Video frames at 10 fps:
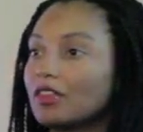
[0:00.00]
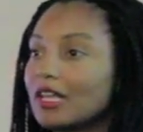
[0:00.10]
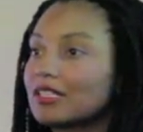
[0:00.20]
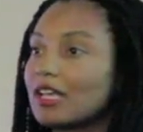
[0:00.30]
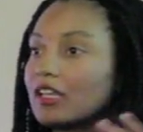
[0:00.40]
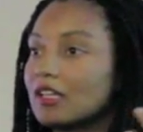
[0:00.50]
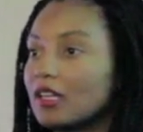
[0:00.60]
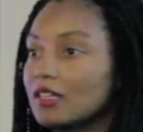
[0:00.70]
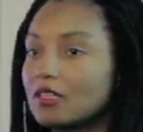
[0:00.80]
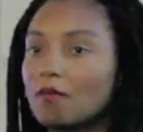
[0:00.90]
and that's like
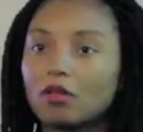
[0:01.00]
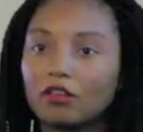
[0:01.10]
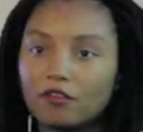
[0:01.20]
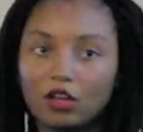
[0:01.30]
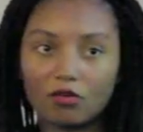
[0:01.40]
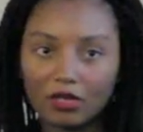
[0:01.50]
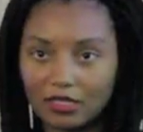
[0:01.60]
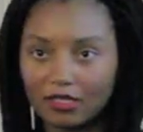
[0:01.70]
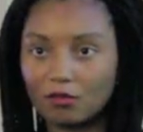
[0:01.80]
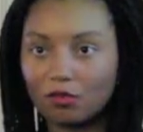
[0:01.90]
a symbol of loneliness,